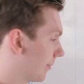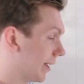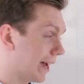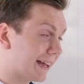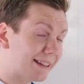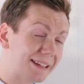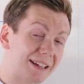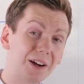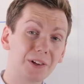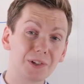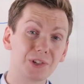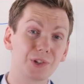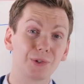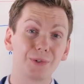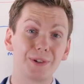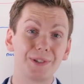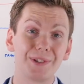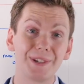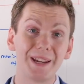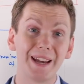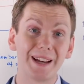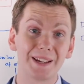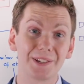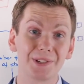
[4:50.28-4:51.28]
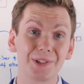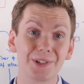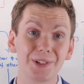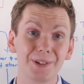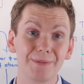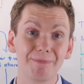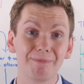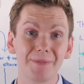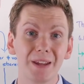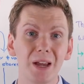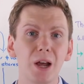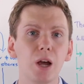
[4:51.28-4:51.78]
And the answer is yes.
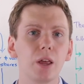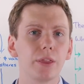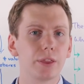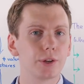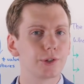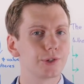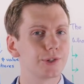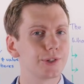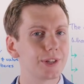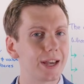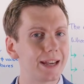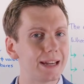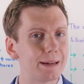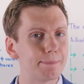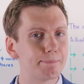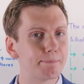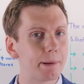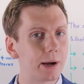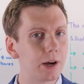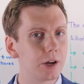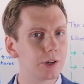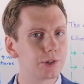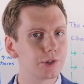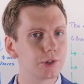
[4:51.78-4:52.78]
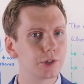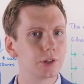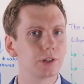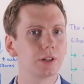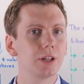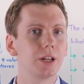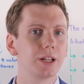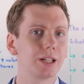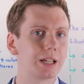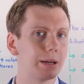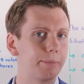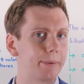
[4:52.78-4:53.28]
The same
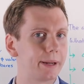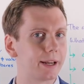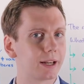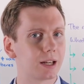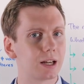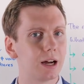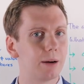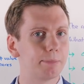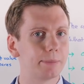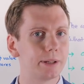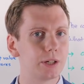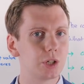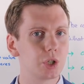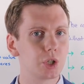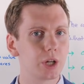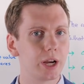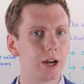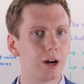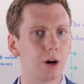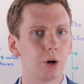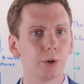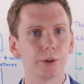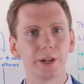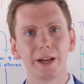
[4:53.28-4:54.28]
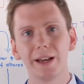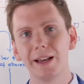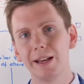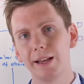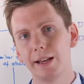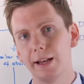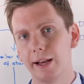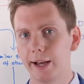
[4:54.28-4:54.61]
person can be a company shareholder